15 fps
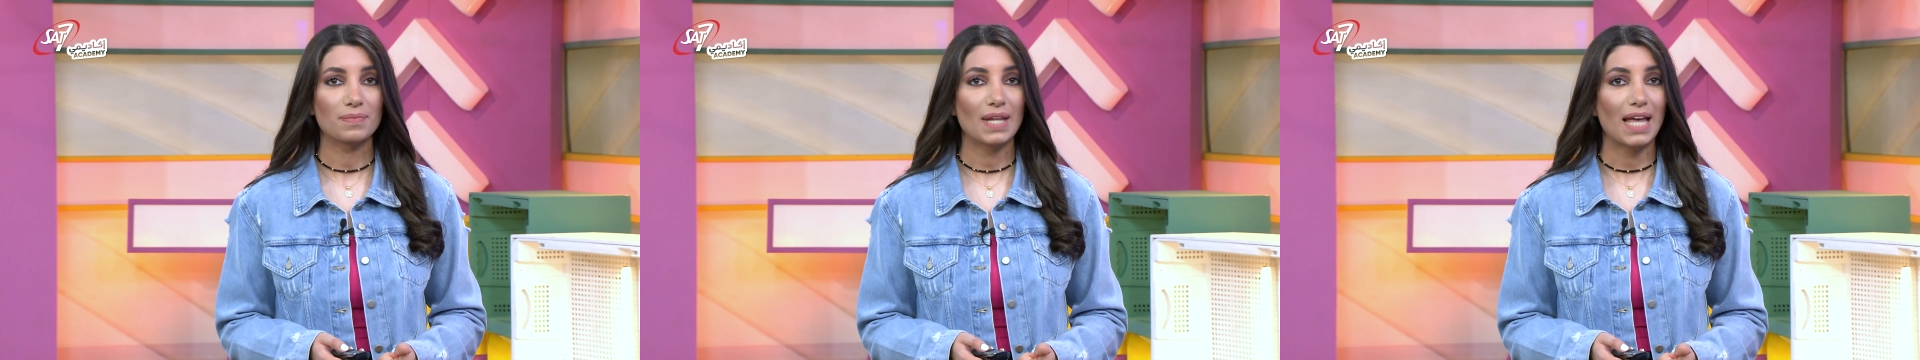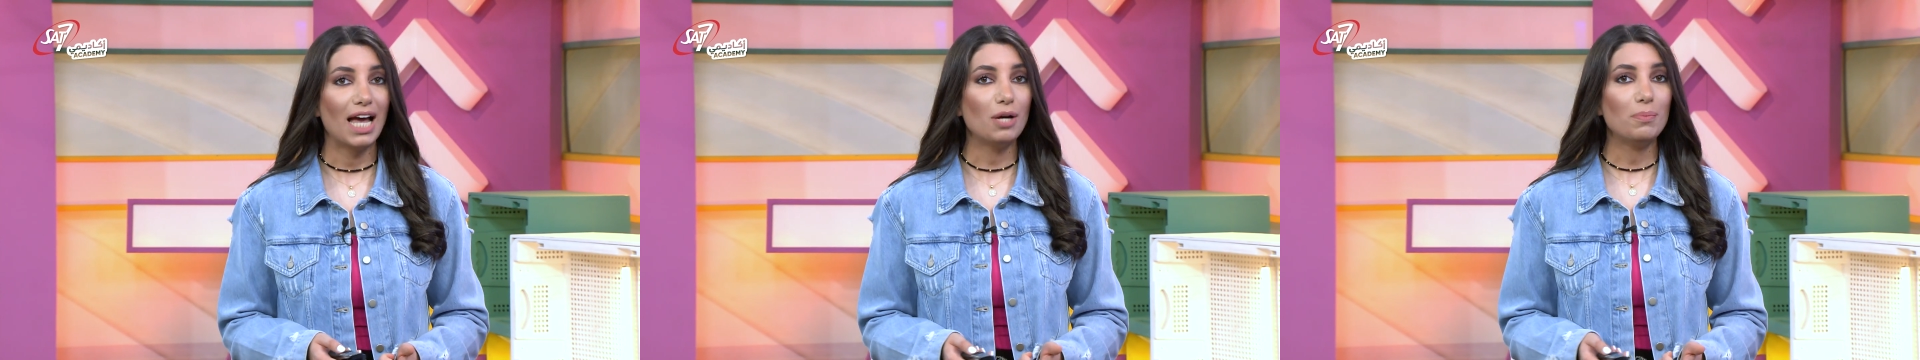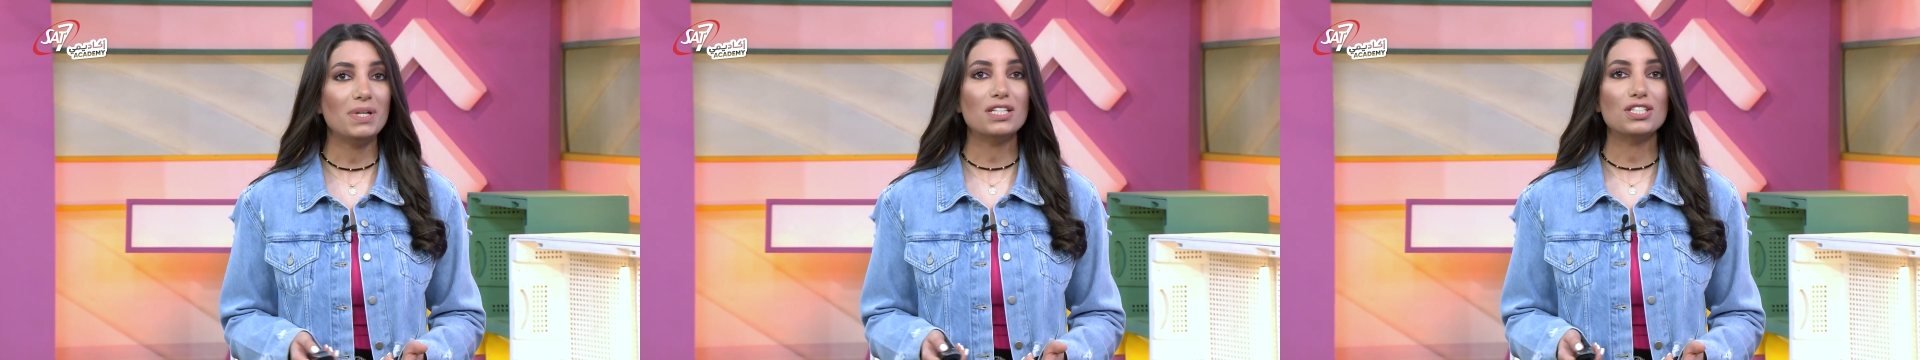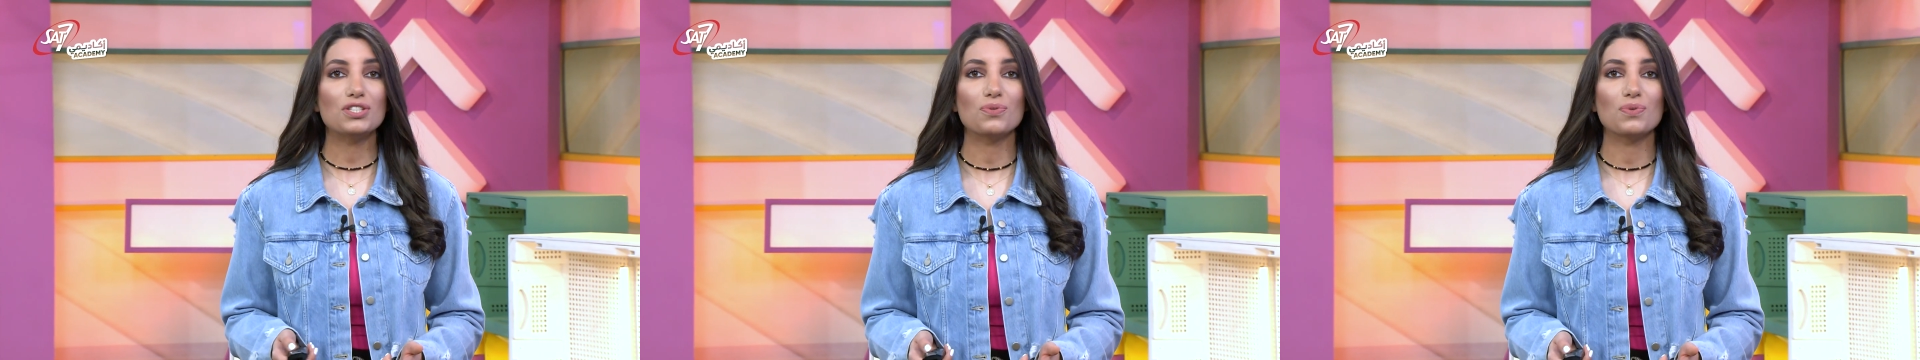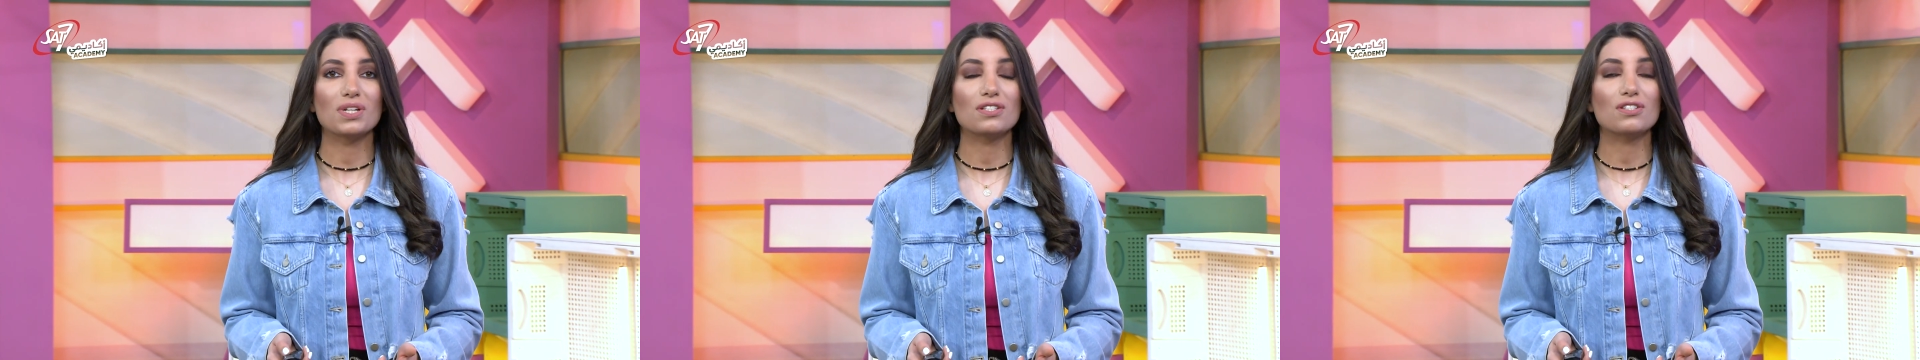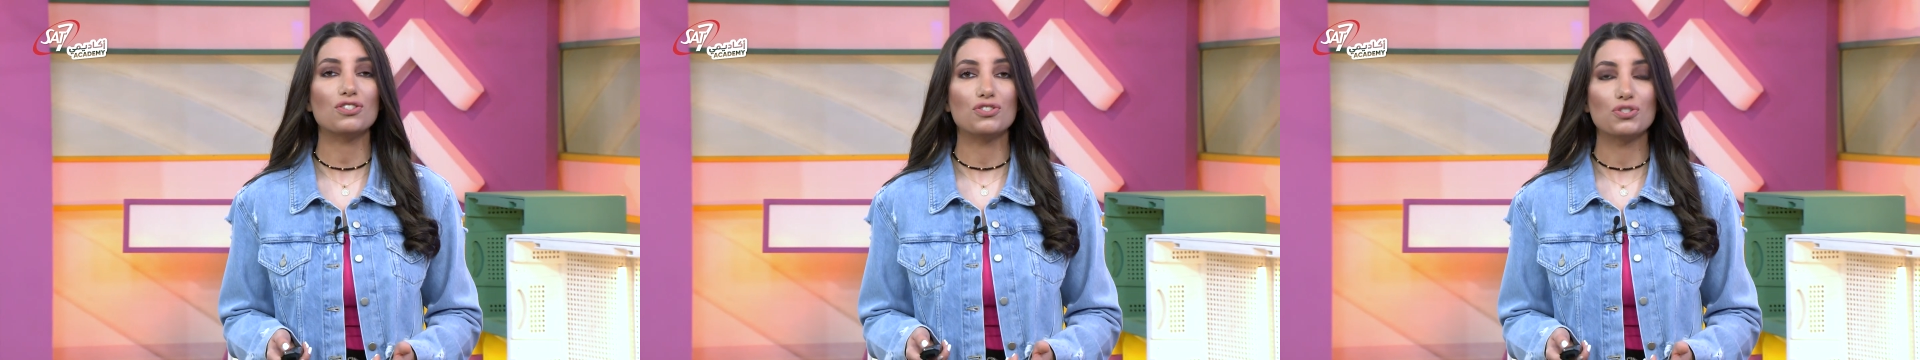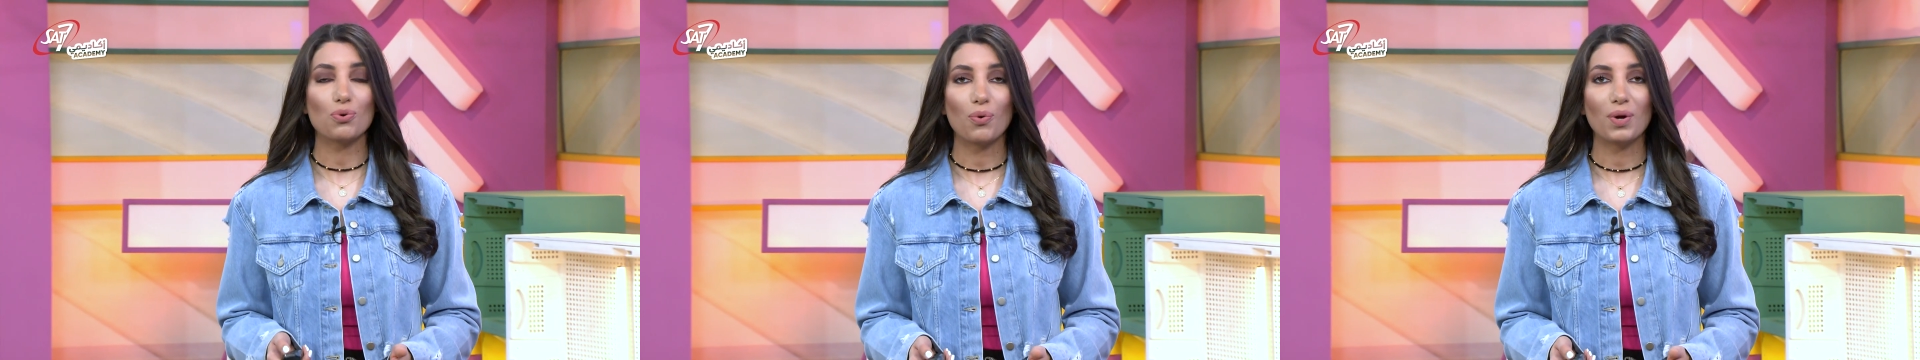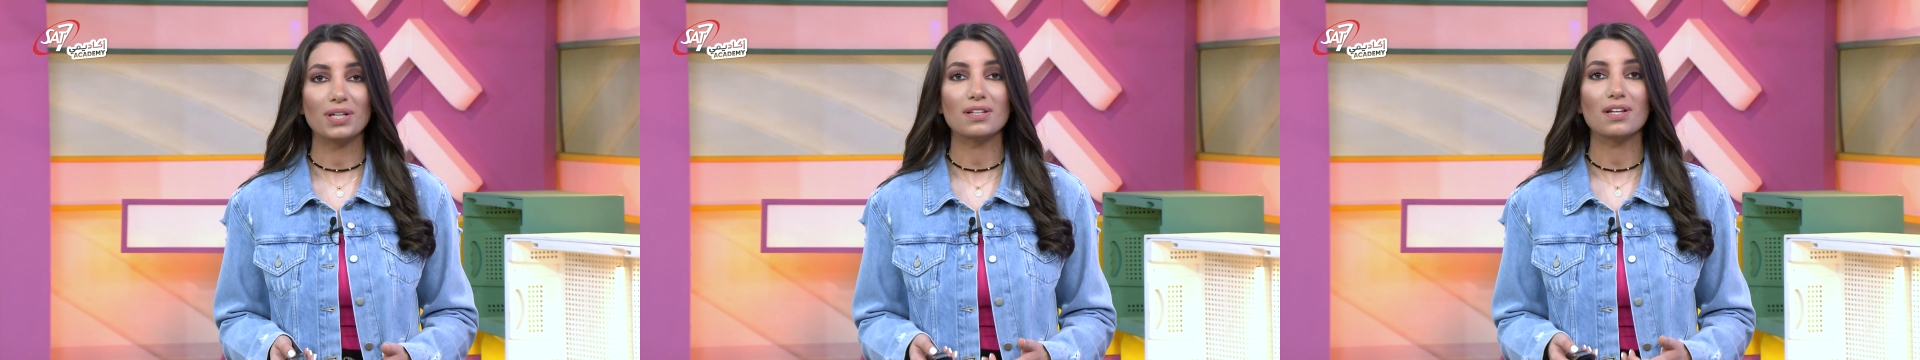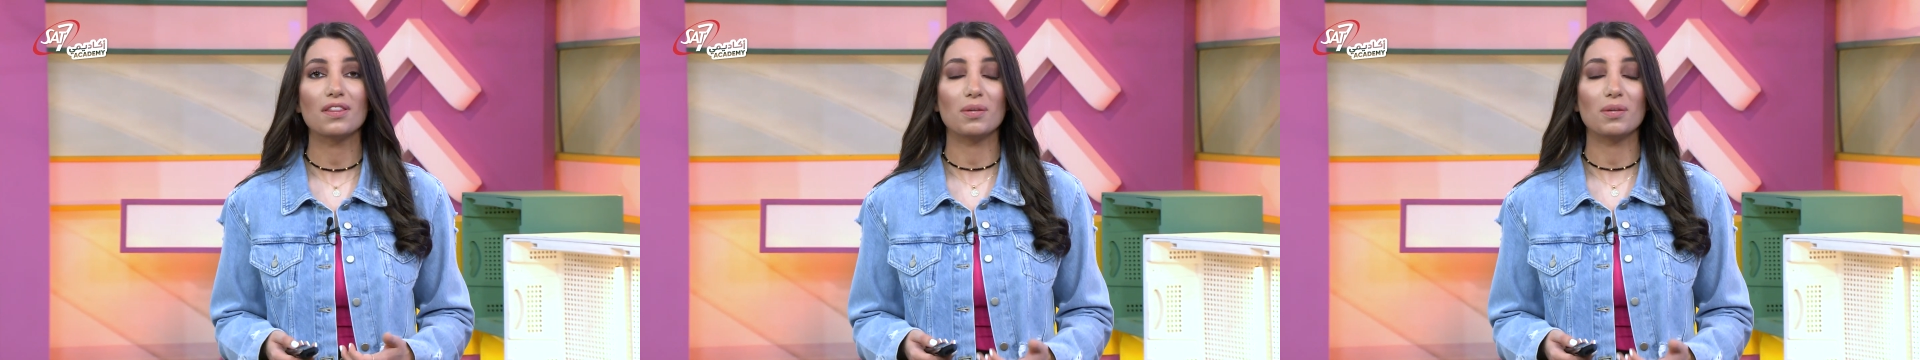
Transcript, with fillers: How many students joined